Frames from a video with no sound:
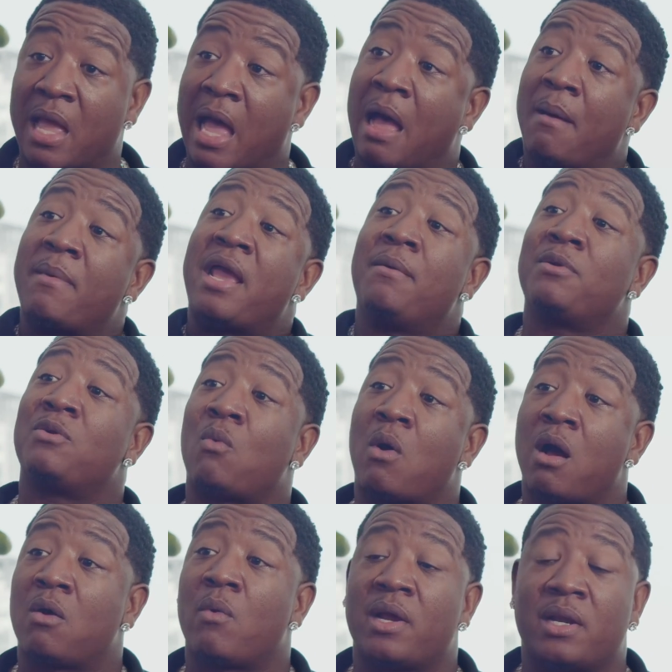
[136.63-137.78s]
I'm able to
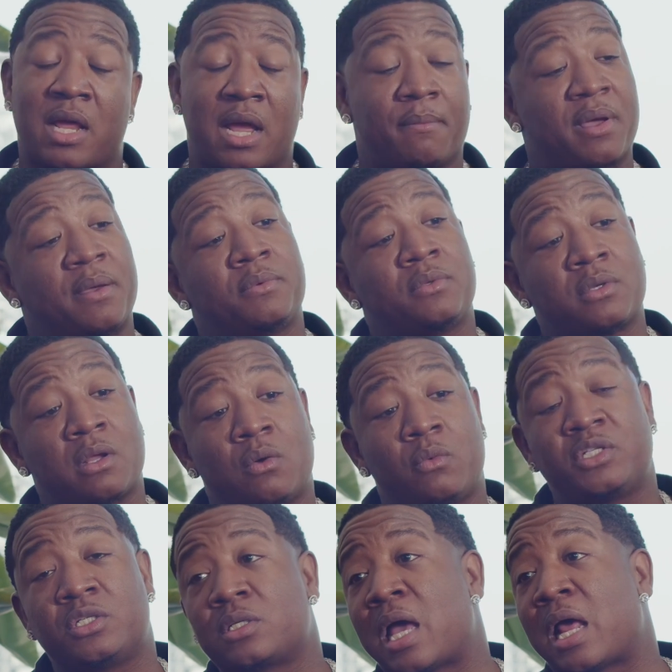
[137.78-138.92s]
walk away like, baby, we
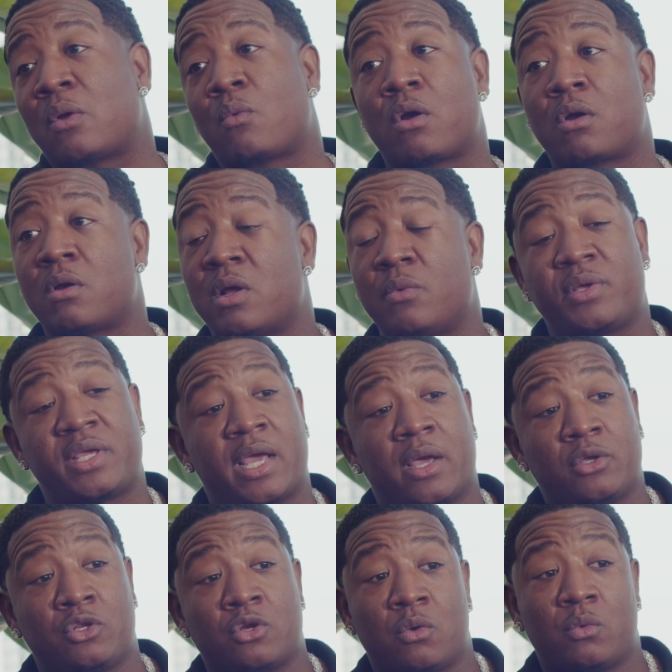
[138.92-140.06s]
just got to work on it. We can't,
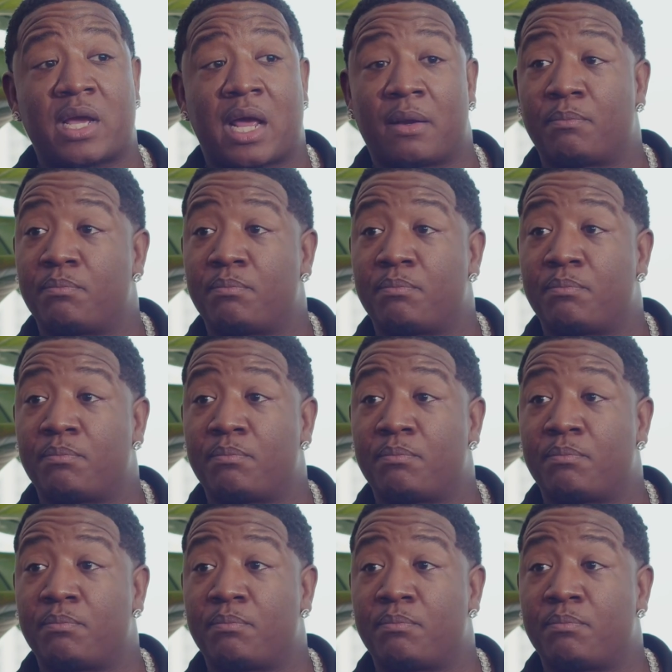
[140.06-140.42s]
we got to